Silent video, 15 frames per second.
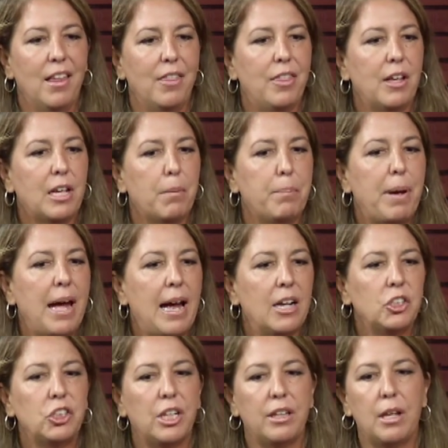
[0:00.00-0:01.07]
the
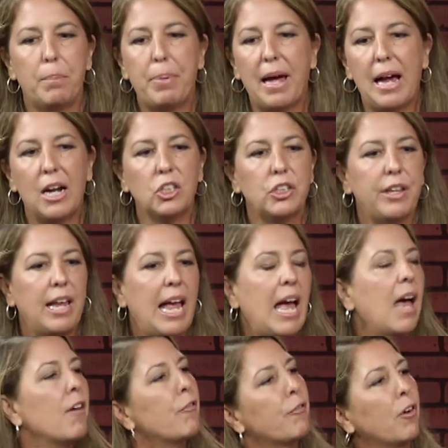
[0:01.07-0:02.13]
compassion, the passion they
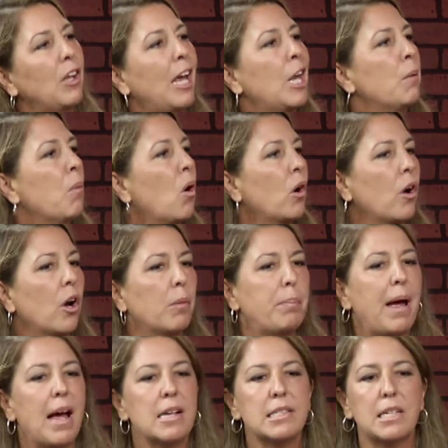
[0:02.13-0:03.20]
have for Lady Monarch
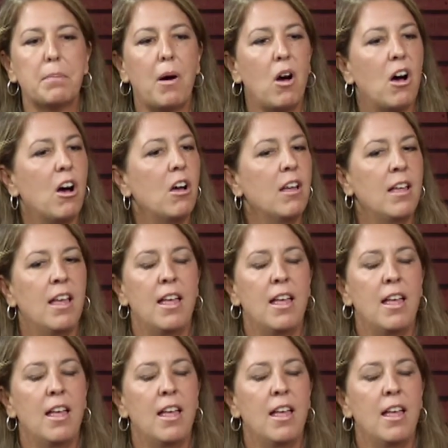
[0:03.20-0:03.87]
basketball.